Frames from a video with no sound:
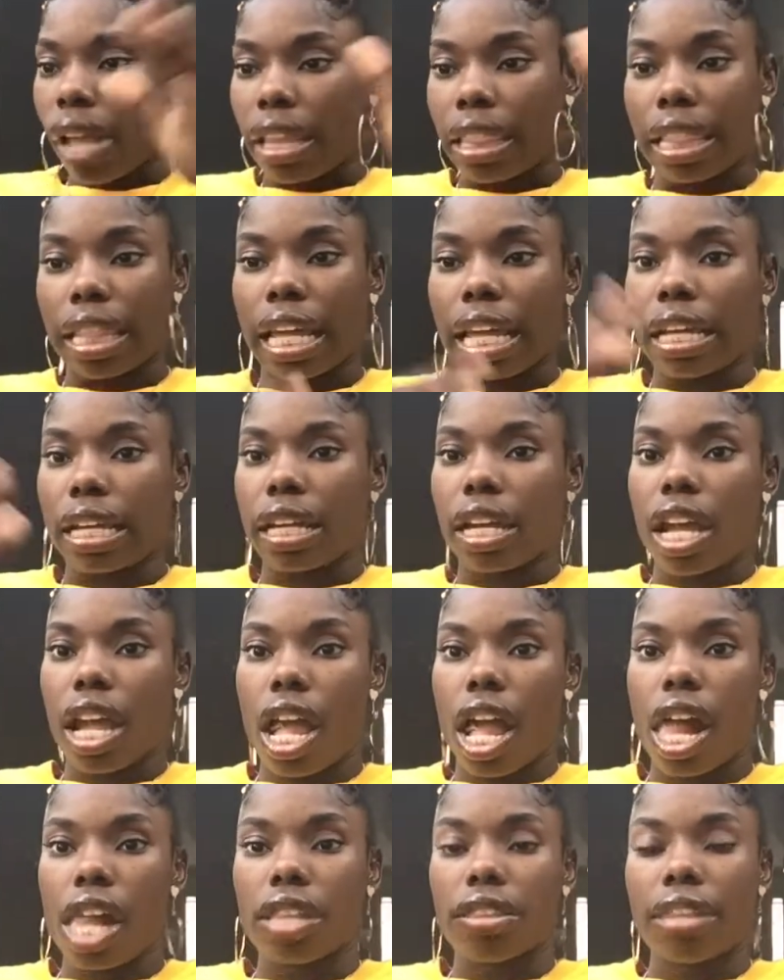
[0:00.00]
Like
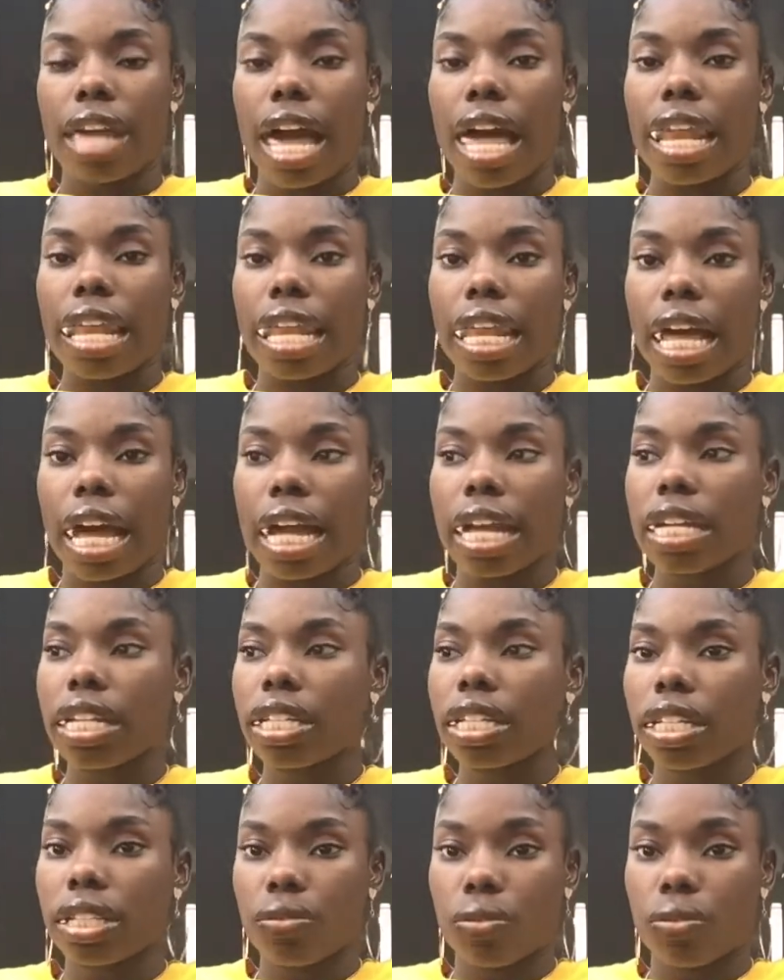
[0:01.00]
that line,